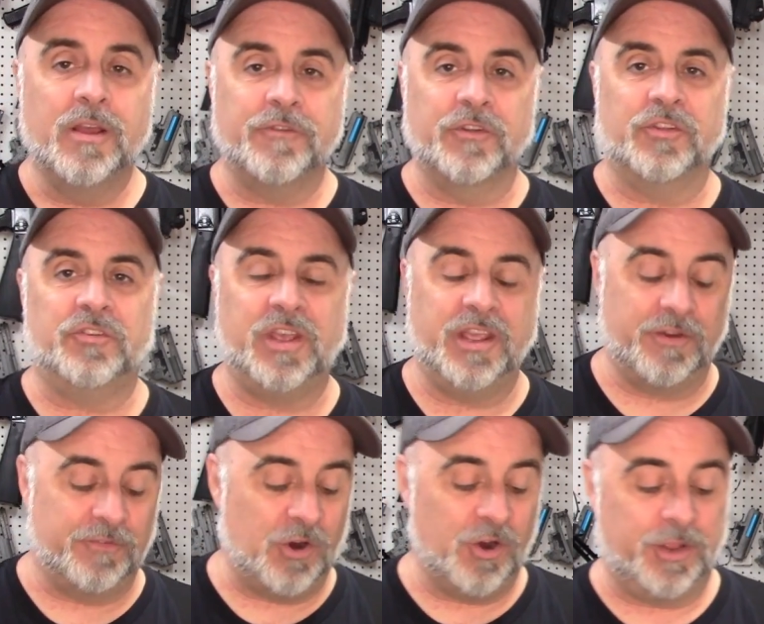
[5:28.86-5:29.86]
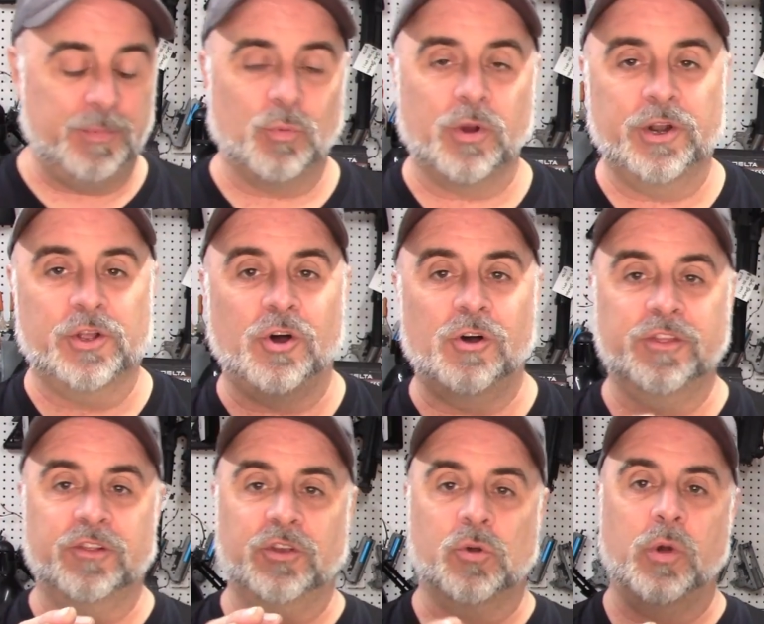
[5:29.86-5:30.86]
for the sake of argument we're going to call
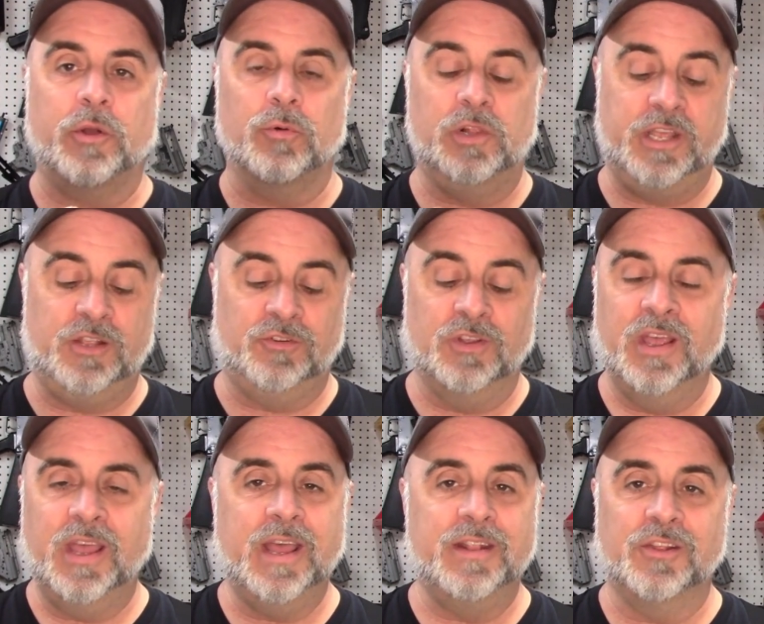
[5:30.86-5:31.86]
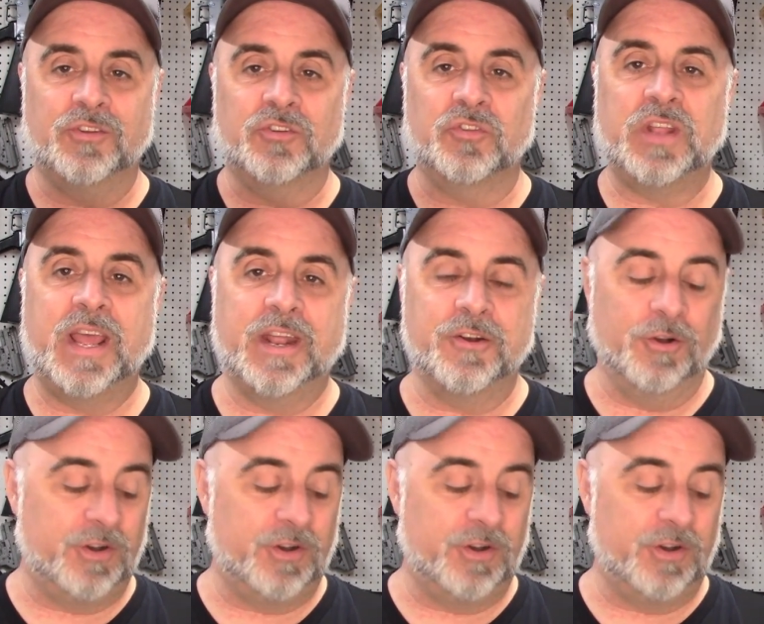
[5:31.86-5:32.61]
this a quick release and this a standard